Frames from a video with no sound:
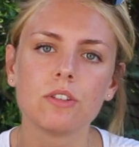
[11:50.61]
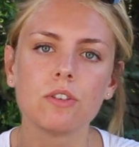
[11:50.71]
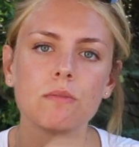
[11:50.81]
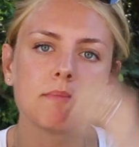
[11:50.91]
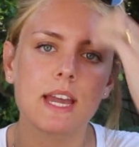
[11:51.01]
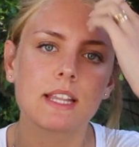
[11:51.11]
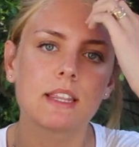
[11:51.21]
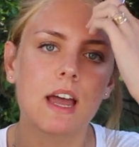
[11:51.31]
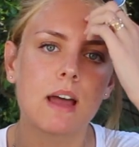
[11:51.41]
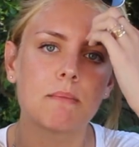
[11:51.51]
to
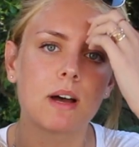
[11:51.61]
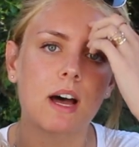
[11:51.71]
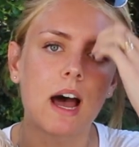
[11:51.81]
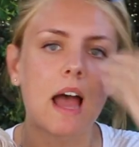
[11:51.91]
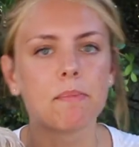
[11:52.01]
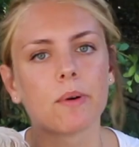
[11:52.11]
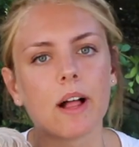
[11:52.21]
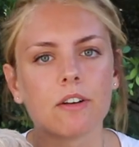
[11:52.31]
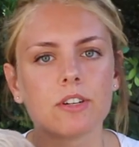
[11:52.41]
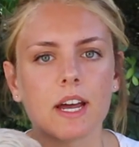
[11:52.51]
make them
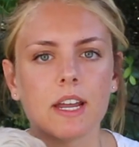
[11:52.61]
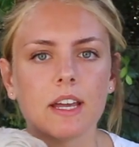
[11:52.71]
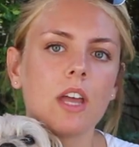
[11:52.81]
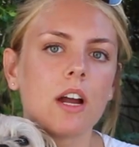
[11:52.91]
hypoallergenic.